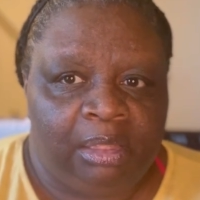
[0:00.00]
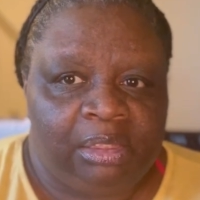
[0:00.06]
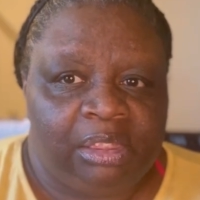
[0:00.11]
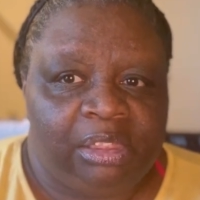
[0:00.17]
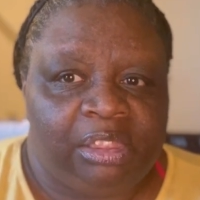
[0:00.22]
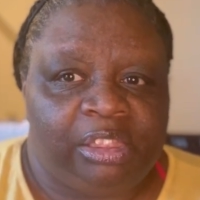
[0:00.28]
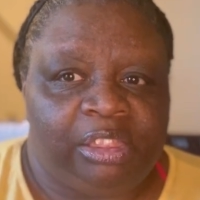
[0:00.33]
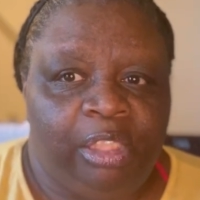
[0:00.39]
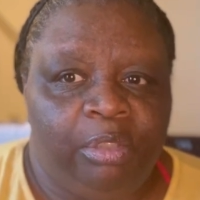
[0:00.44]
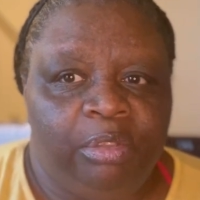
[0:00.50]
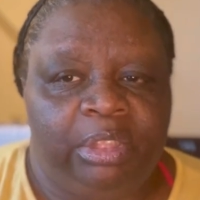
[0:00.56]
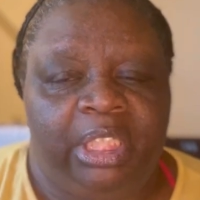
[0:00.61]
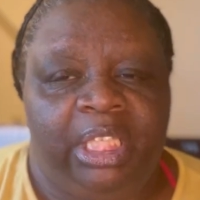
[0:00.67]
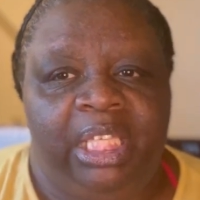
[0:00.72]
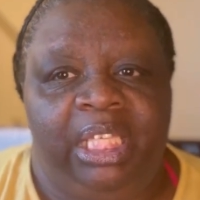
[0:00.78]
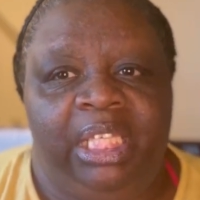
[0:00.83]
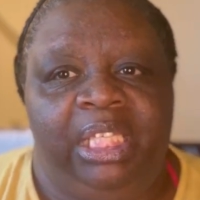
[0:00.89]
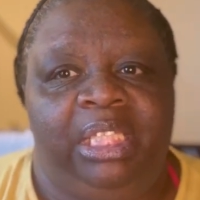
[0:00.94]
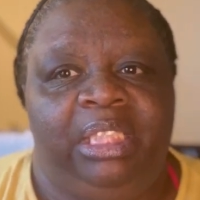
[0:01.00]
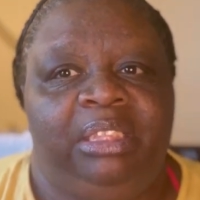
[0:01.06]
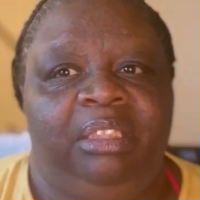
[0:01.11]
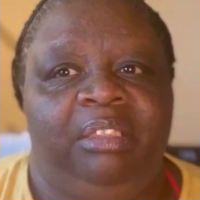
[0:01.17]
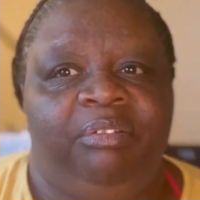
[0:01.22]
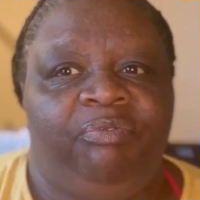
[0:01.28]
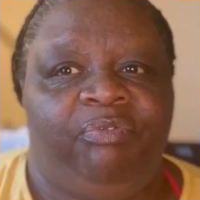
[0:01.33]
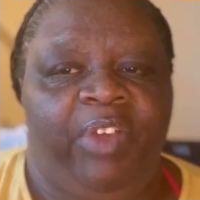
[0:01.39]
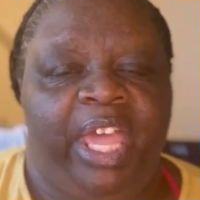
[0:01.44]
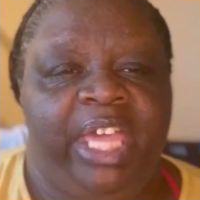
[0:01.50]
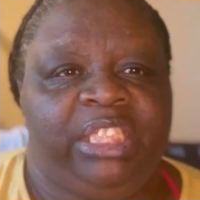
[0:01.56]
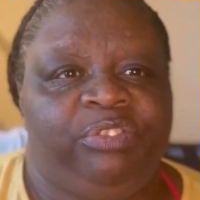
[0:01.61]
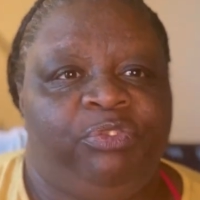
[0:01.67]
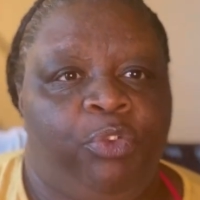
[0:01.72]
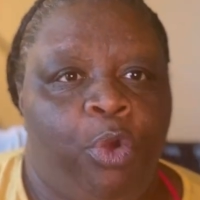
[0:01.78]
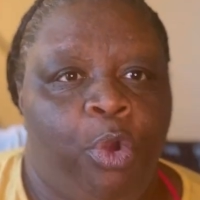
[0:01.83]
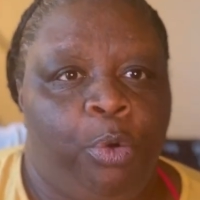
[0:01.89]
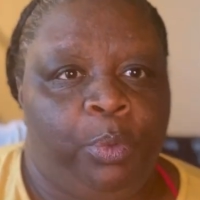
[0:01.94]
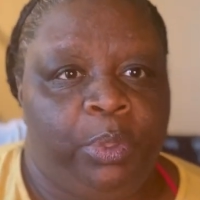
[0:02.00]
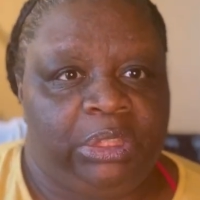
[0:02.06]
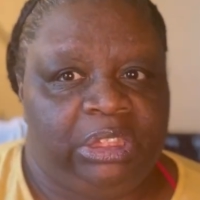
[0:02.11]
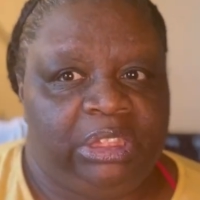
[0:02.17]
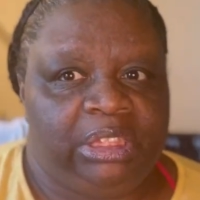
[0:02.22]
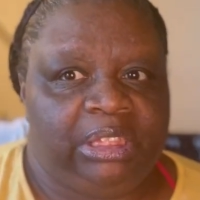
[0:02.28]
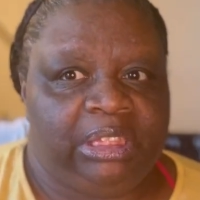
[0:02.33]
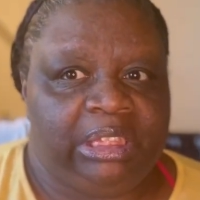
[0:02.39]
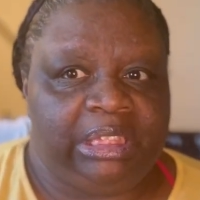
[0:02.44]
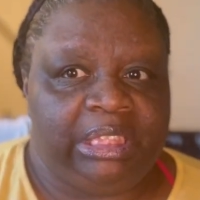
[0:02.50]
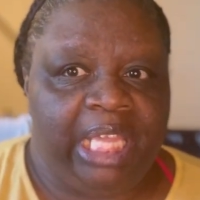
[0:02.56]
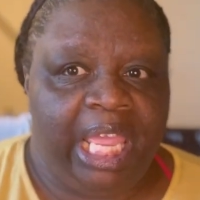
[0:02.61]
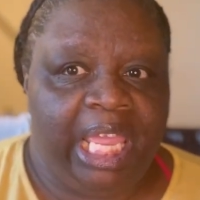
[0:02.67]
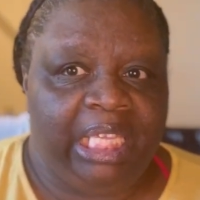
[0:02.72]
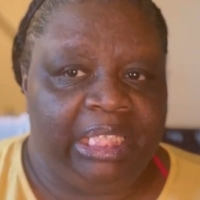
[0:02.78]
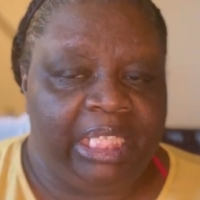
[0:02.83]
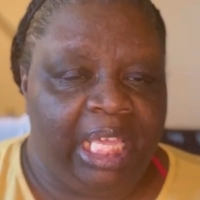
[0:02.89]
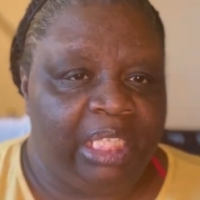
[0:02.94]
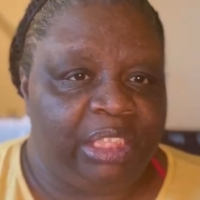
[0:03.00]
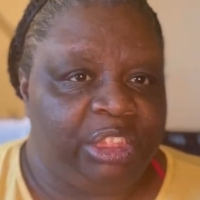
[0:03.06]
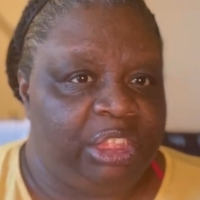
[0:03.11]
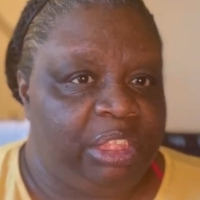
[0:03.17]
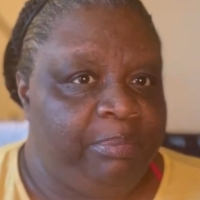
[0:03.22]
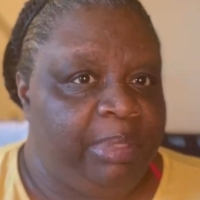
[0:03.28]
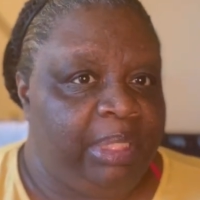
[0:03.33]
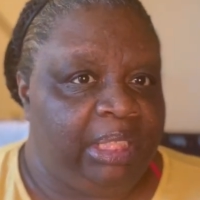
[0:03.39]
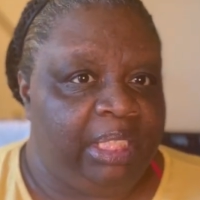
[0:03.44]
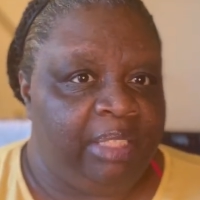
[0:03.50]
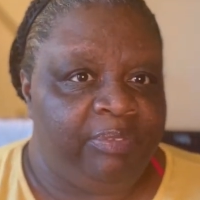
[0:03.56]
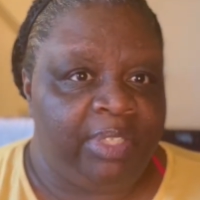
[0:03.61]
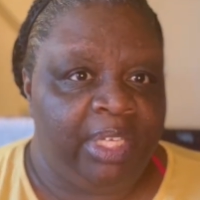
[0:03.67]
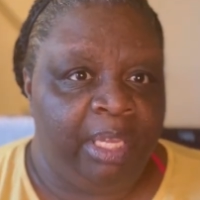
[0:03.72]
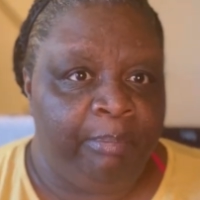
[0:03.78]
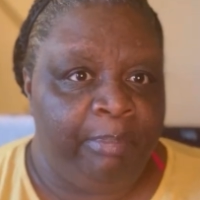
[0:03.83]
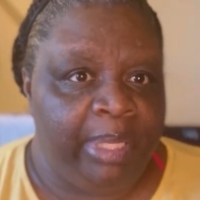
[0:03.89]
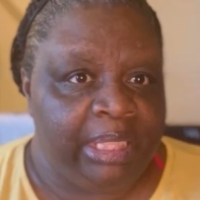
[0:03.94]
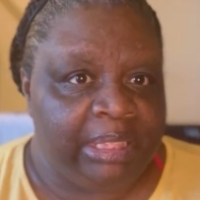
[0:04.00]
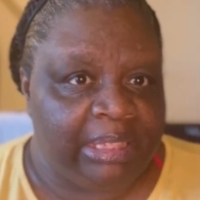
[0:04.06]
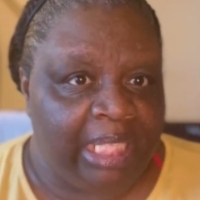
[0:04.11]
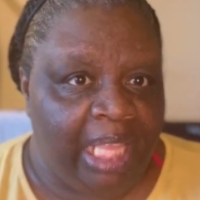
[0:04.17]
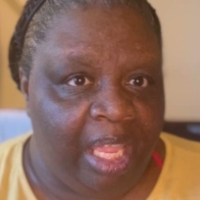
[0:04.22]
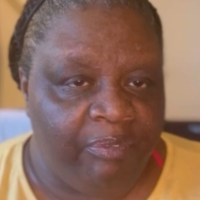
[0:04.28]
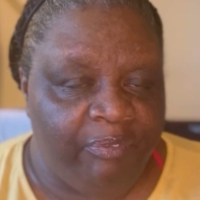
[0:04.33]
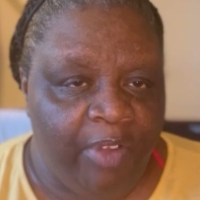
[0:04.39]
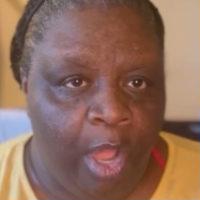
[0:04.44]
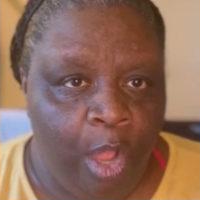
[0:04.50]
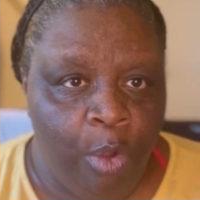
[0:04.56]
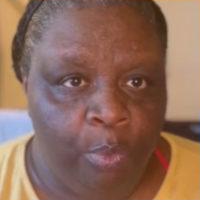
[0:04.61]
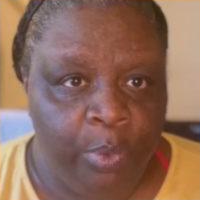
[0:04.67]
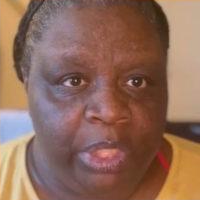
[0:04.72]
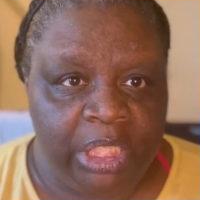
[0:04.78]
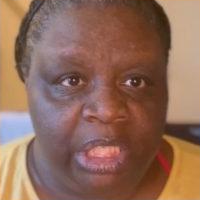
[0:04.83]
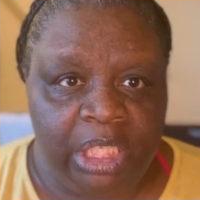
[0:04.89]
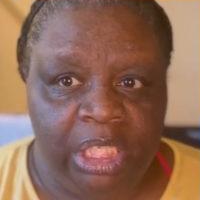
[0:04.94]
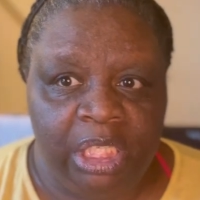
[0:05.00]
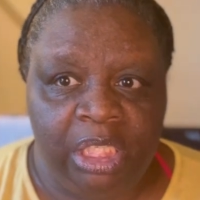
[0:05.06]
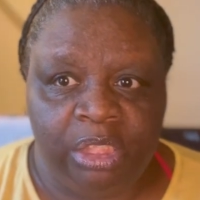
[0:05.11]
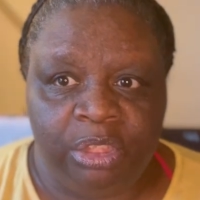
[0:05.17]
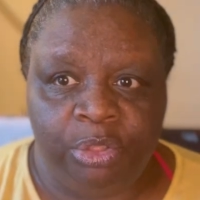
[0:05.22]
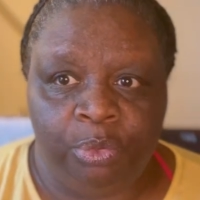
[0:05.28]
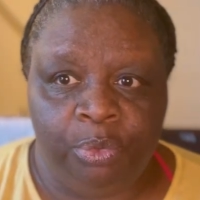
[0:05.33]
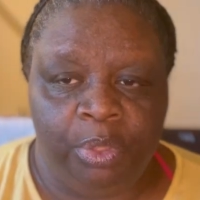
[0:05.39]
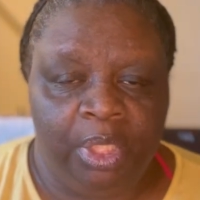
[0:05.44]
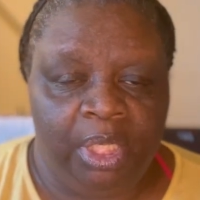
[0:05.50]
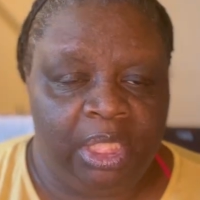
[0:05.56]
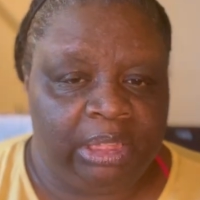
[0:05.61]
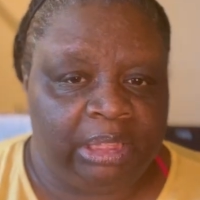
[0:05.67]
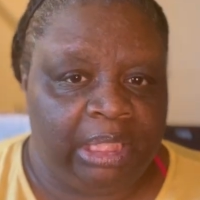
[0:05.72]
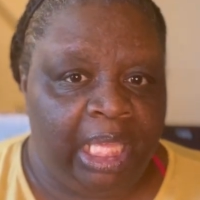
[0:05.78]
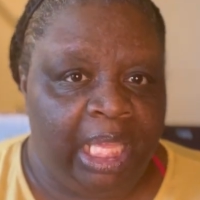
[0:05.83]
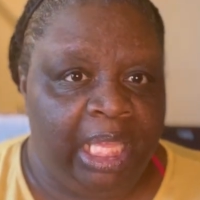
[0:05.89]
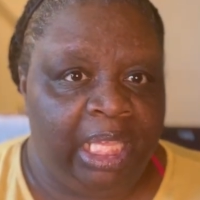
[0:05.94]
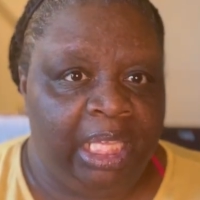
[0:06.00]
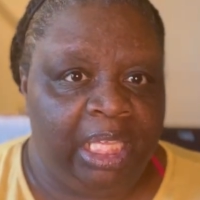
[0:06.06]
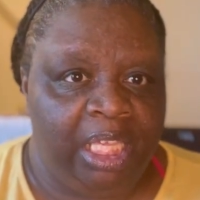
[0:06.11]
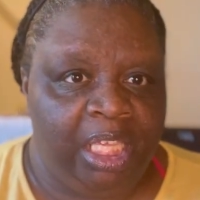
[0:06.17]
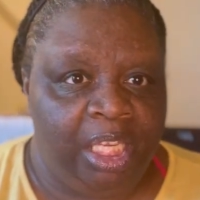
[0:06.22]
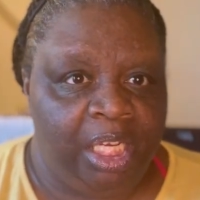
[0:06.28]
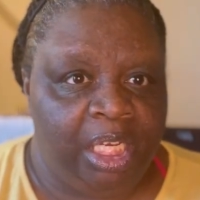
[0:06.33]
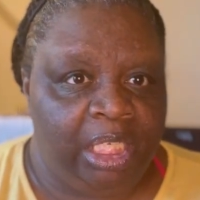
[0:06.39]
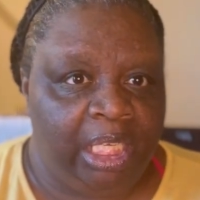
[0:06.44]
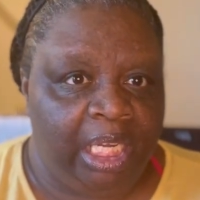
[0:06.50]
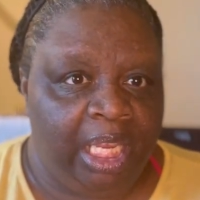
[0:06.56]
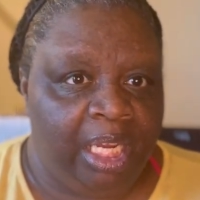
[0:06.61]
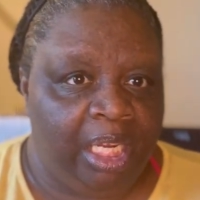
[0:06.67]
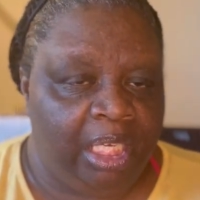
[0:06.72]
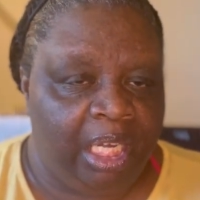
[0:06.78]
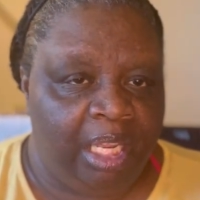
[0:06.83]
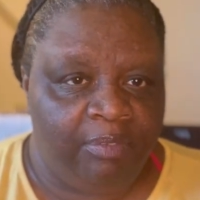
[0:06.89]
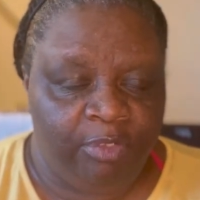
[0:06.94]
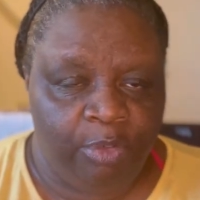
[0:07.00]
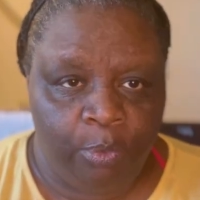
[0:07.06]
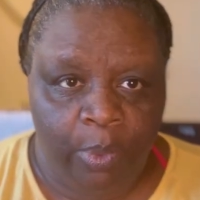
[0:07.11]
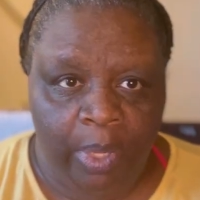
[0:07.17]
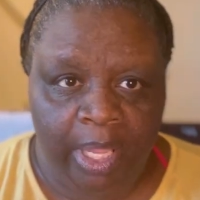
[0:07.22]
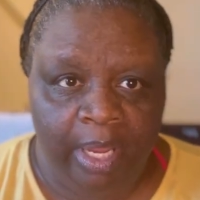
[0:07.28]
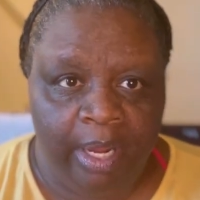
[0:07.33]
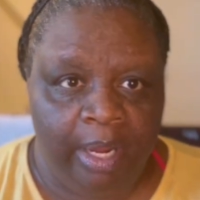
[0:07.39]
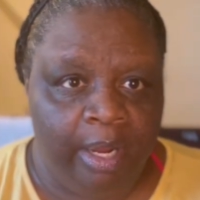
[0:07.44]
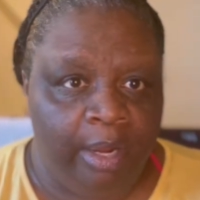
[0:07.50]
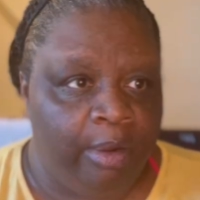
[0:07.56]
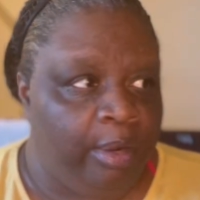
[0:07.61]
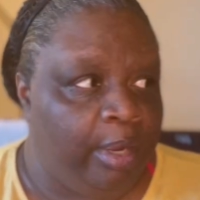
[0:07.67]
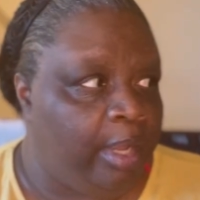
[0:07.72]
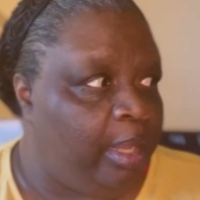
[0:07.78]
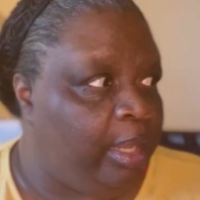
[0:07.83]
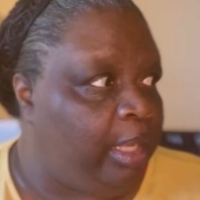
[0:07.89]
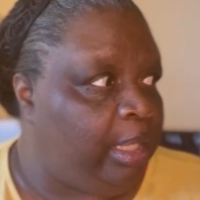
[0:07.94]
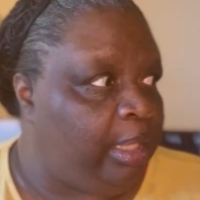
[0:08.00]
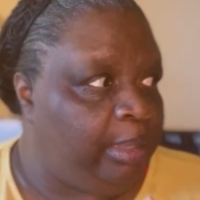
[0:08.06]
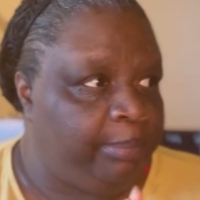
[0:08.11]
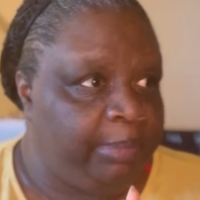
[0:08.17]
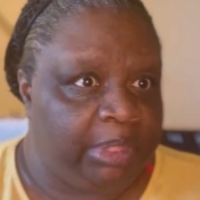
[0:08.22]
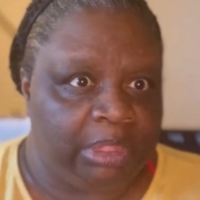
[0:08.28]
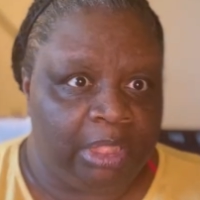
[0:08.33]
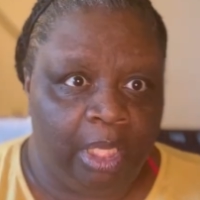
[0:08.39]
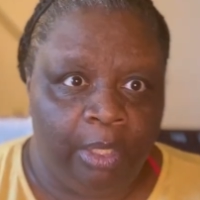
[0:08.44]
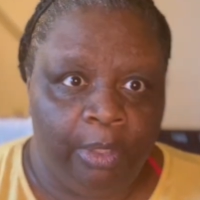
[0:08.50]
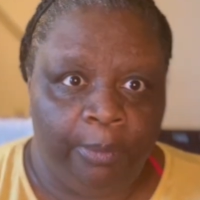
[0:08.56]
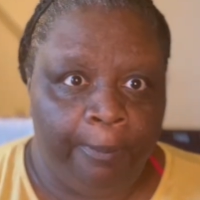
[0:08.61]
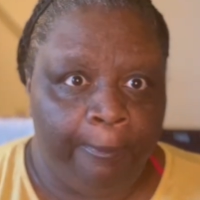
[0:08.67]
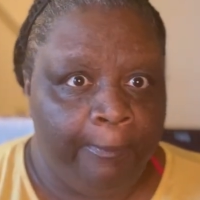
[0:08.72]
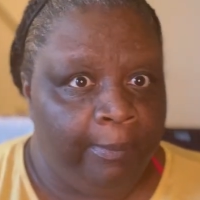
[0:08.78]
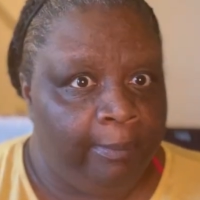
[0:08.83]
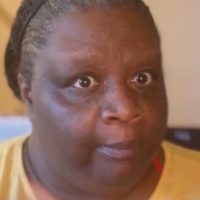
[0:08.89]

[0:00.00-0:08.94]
So then, fast forward to today. Now, she been living her best life all weekend, doing her thing here and there and everywhere, um, you know,